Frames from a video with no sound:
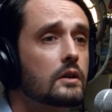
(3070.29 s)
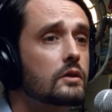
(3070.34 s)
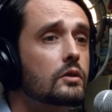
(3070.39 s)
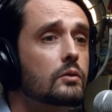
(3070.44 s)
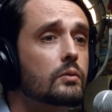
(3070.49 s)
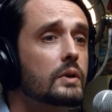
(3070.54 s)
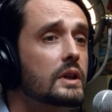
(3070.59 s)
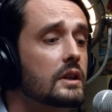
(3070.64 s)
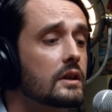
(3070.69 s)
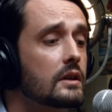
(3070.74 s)
So
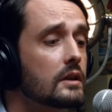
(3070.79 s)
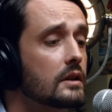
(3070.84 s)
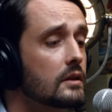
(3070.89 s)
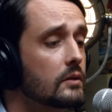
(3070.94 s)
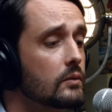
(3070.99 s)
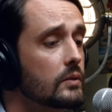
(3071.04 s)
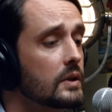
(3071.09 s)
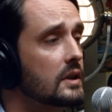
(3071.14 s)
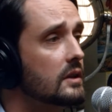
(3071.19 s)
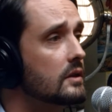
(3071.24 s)
we
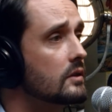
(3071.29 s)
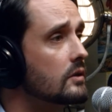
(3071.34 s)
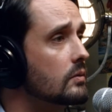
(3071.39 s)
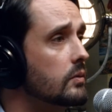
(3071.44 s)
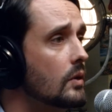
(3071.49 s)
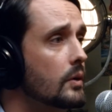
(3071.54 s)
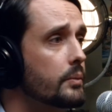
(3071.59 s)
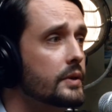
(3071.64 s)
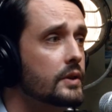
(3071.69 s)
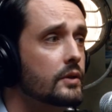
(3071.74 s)
didn't
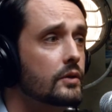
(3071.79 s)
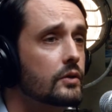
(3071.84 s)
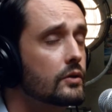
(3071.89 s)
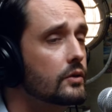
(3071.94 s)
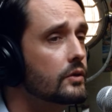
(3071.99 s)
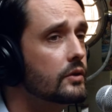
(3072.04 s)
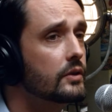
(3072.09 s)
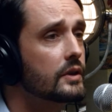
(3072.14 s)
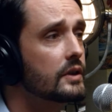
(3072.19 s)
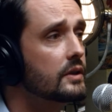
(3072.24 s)
swap
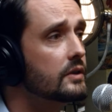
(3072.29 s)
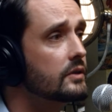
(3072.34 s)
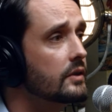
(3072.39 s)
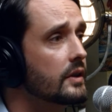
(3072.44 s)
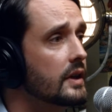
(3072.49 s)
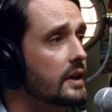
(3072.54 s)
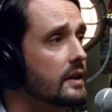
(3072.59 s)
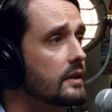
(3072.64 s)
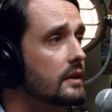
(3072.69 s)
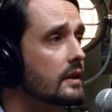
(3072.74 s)
insurance or
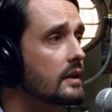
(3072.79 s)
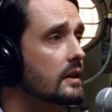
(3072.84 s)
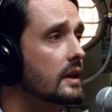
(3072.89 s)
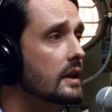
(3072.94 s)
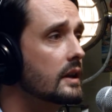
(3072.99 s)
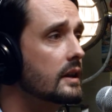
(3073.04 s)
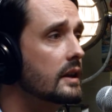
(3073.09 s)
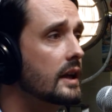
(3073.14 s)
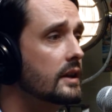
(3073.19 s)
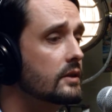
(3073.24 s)
anything
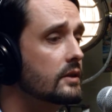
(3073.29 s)
like that.